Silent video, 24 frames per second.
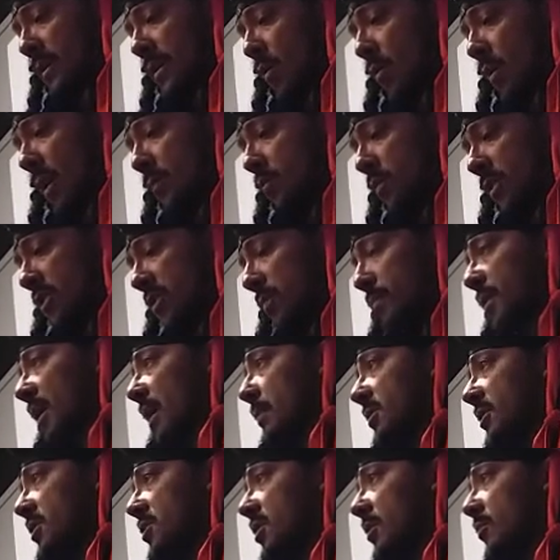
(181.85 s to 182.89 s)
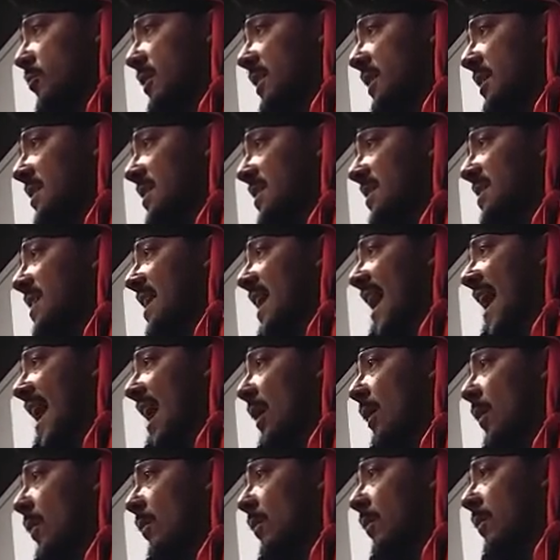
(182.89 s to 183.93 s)
you know what? We should probably start reading this
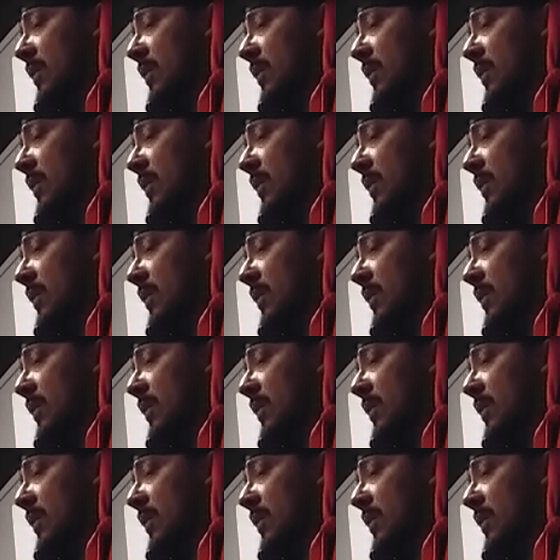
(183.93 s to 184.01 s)
now